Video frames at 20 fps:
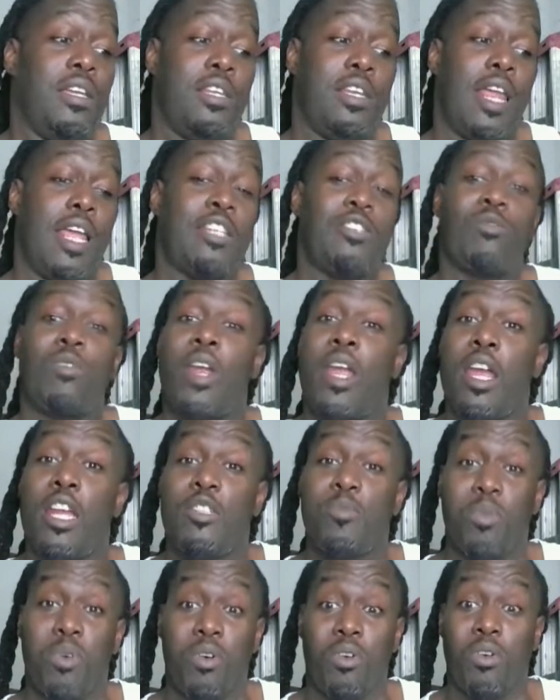that's
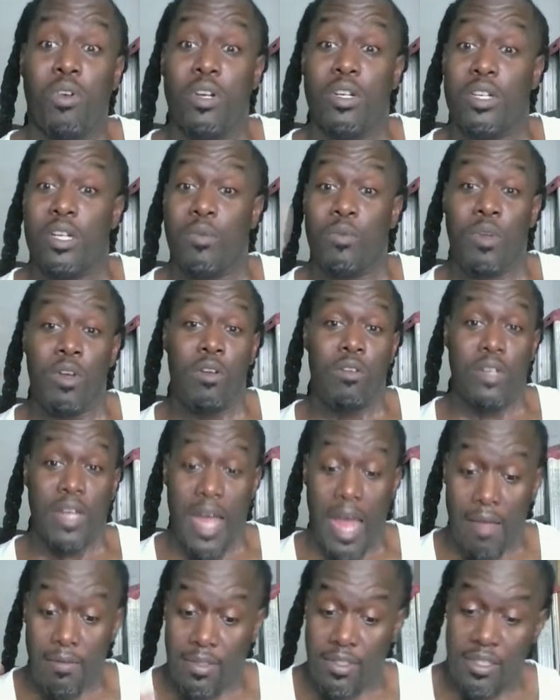rage porn. We're gonna
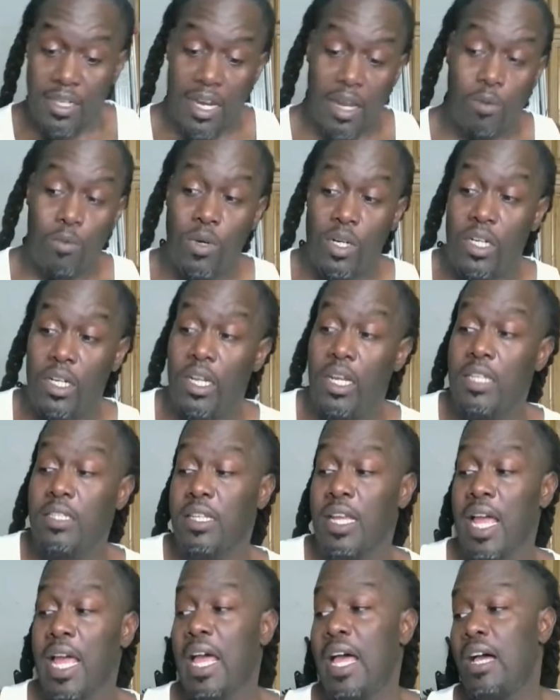dive into that, what it is,
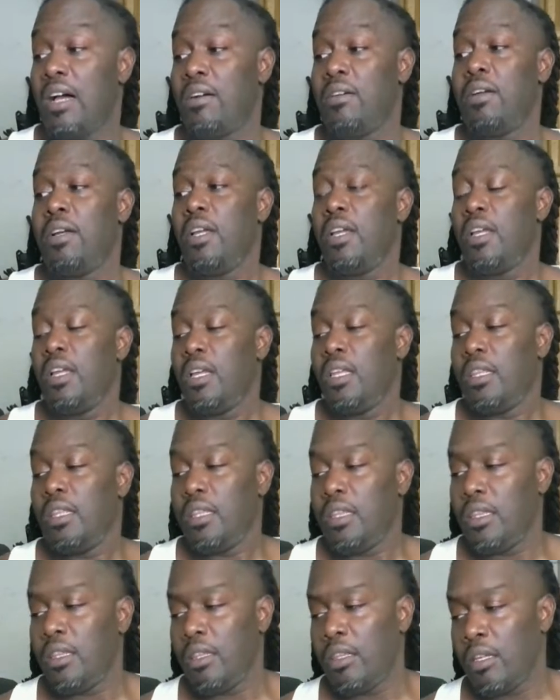and how
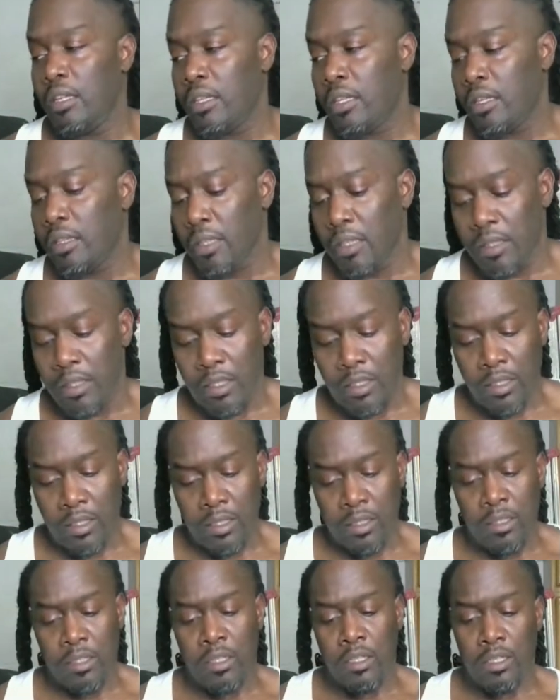
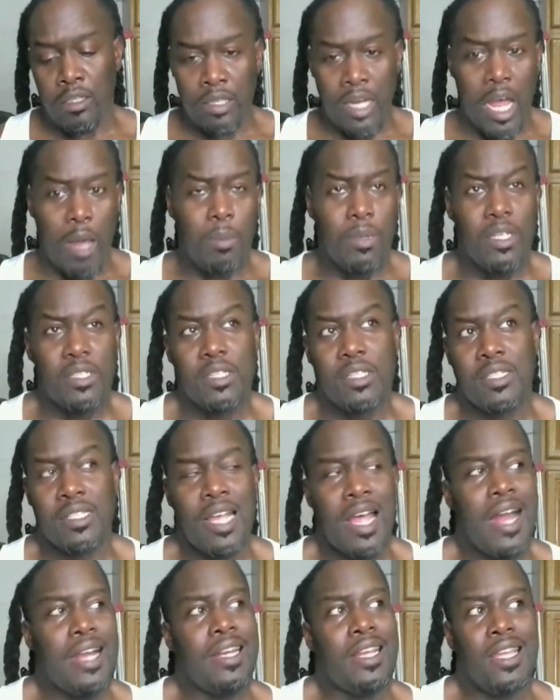the dominant
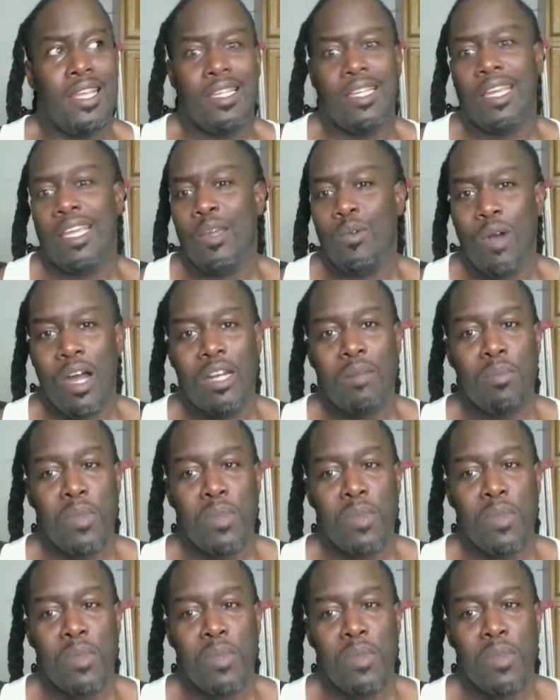society, aka white